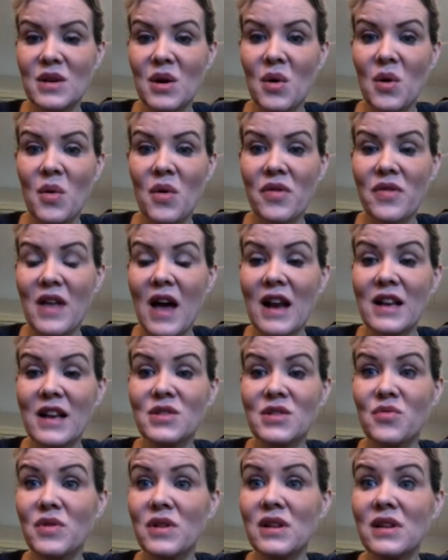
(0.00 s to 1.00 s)
So
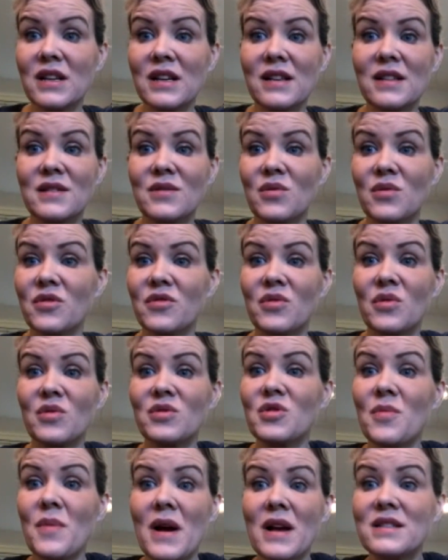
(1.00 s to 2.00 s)
that is really sort of,
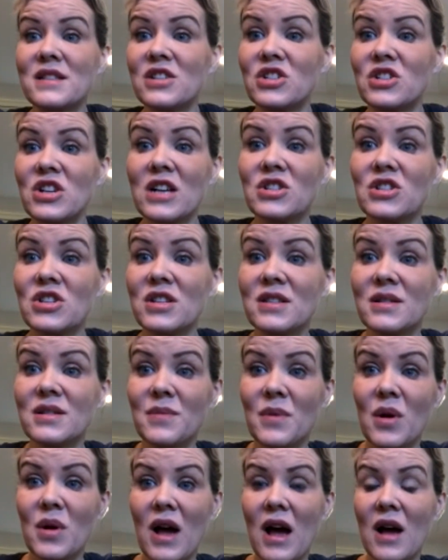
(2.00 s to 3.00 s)
those are my
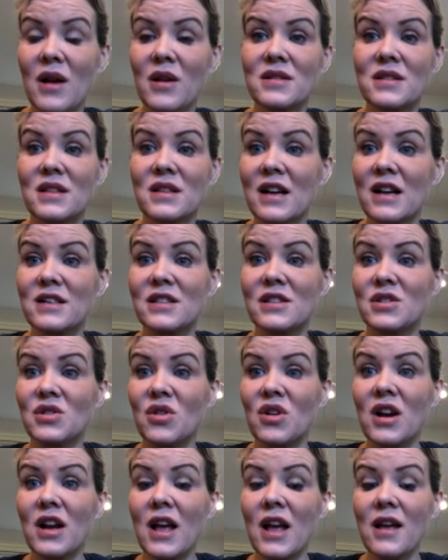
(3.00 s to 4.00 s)
suggestions about how to select
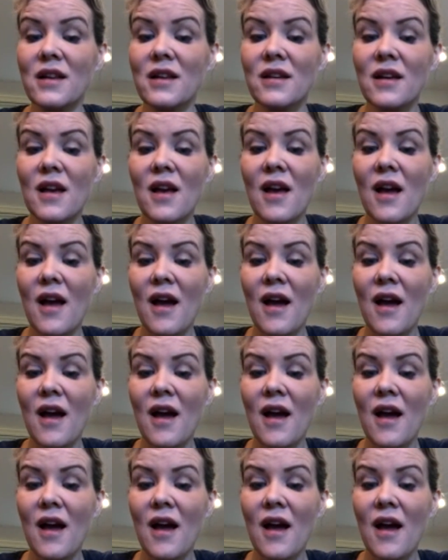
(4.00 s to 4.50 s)
a surrogate.